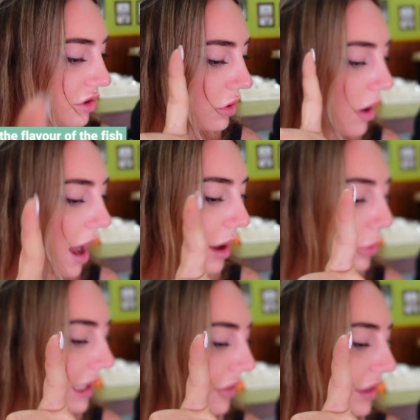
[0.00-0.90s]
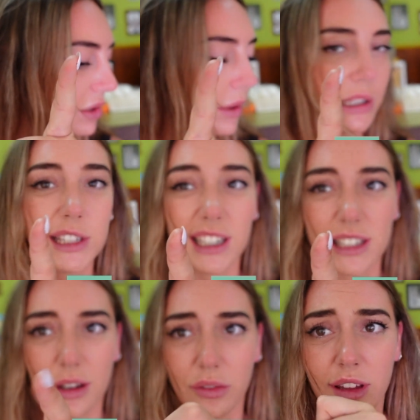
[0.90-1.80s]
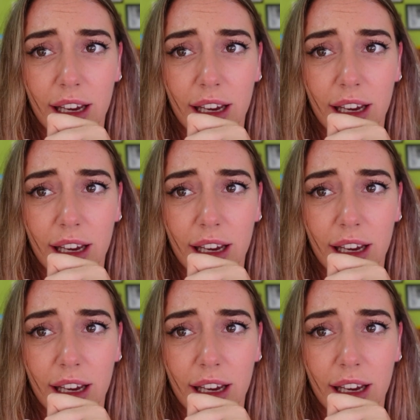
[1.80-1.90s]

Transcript: So I would give this one six out of